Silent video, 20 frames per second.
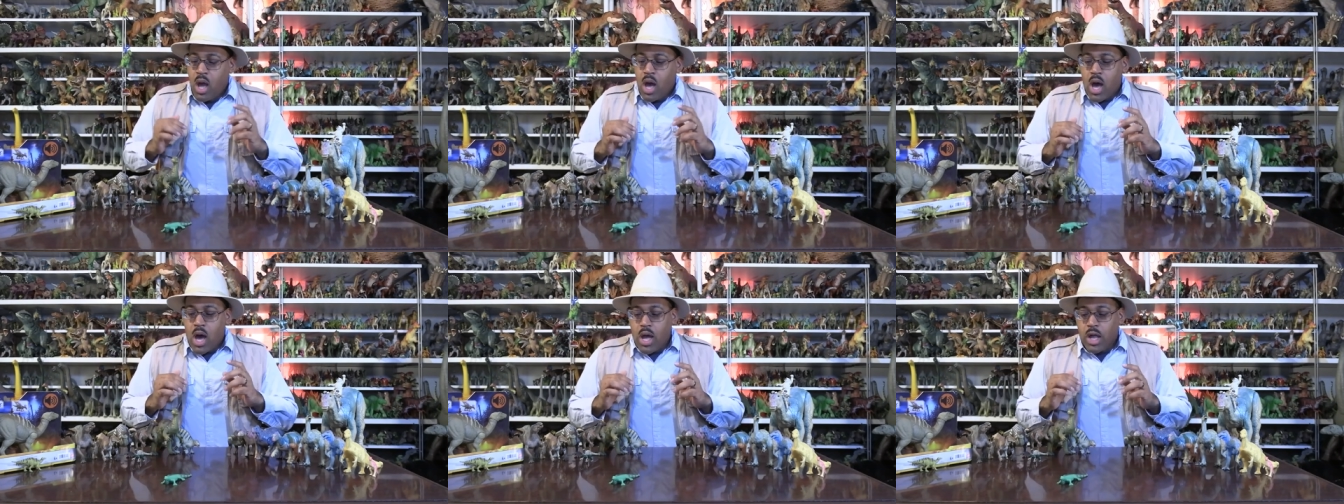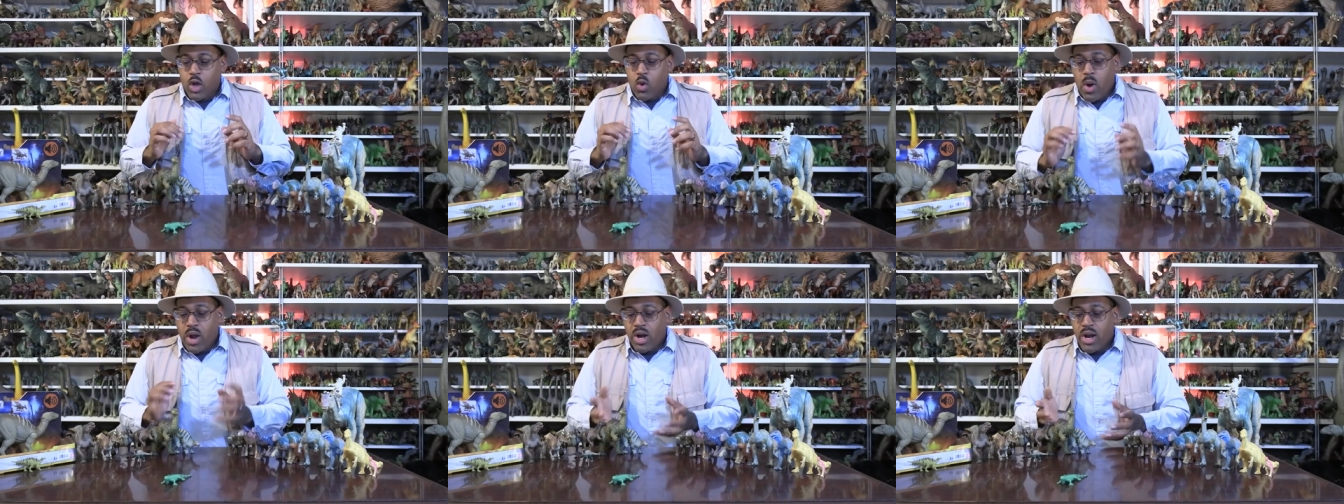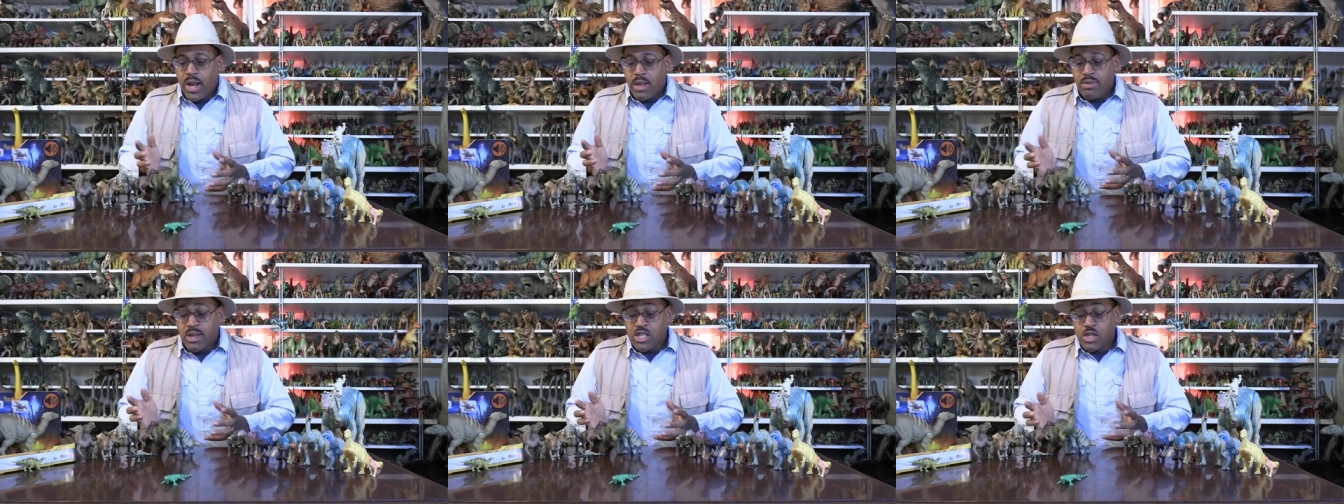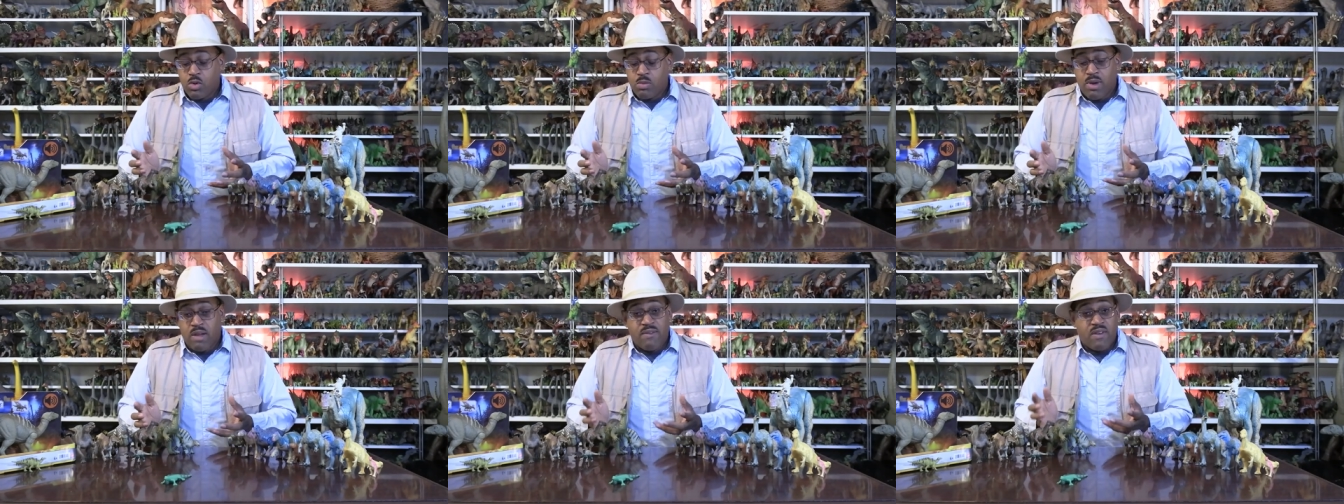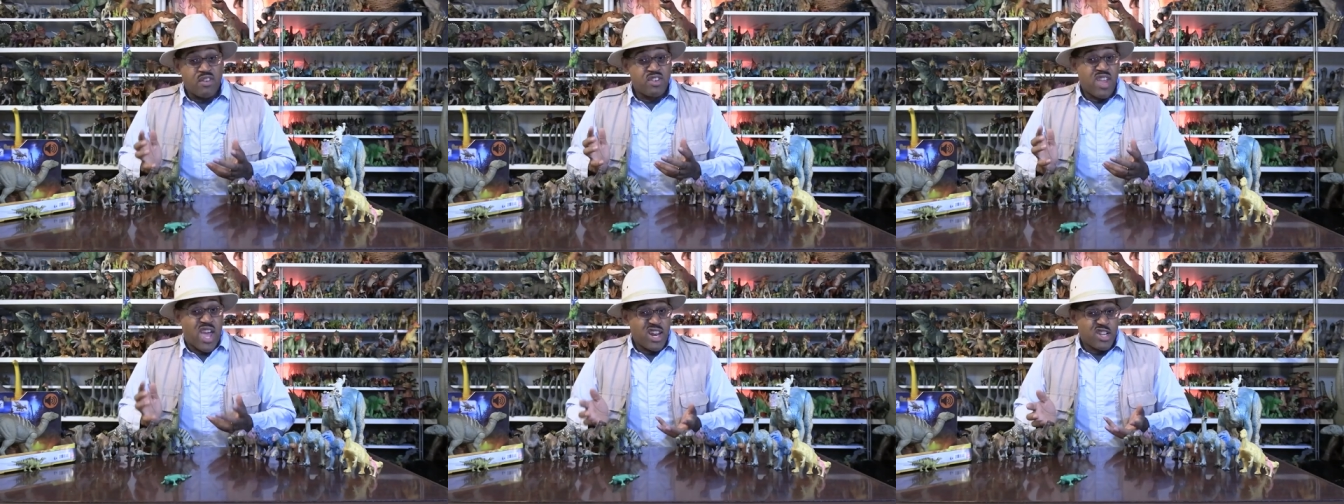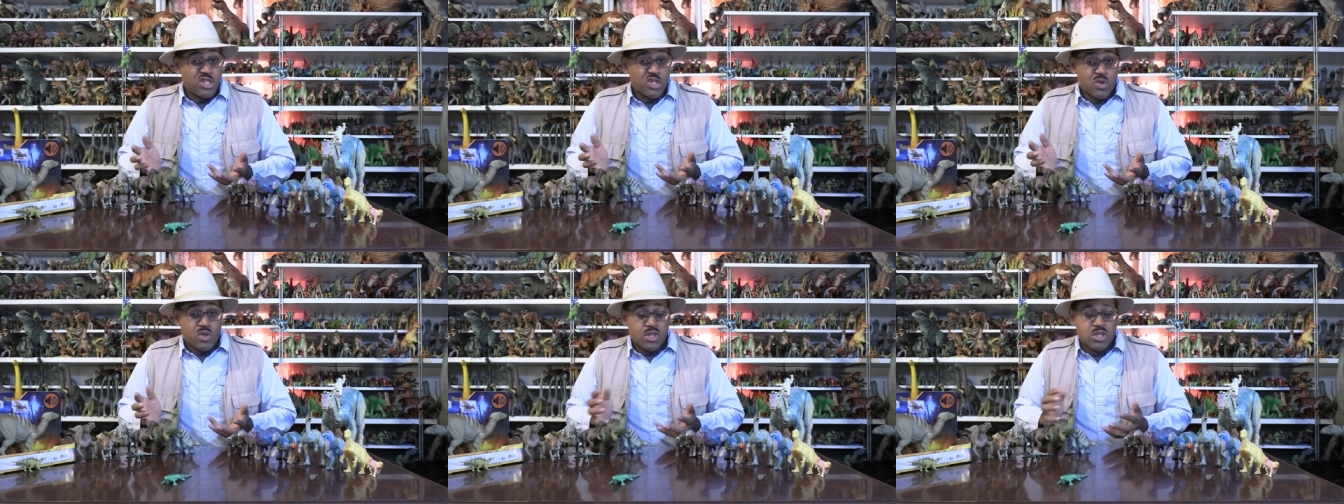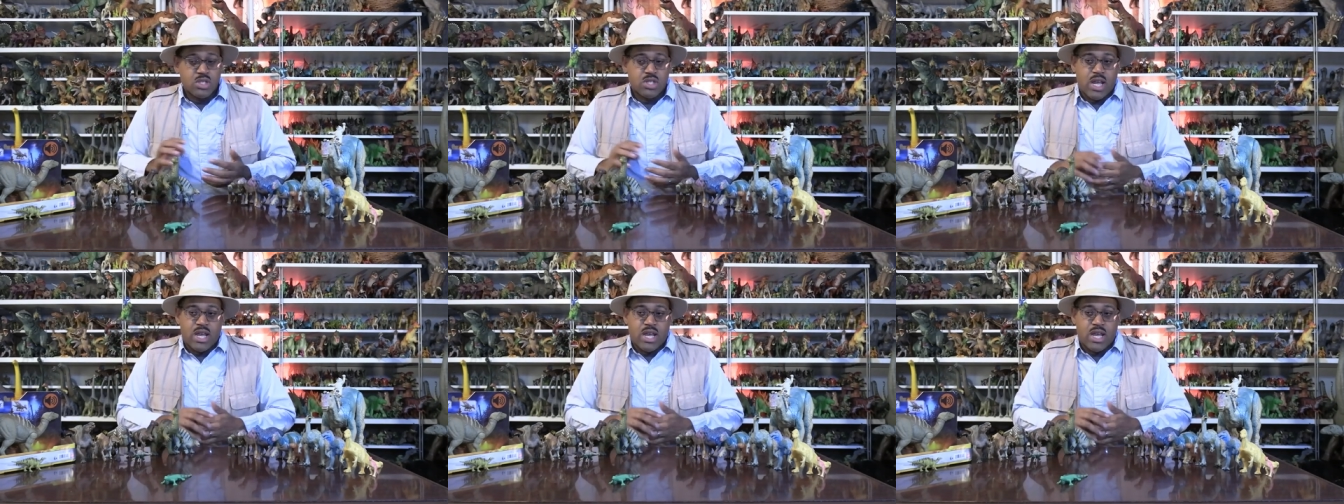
Uh, Iguanodon is actually one of my favorite dinosaurs.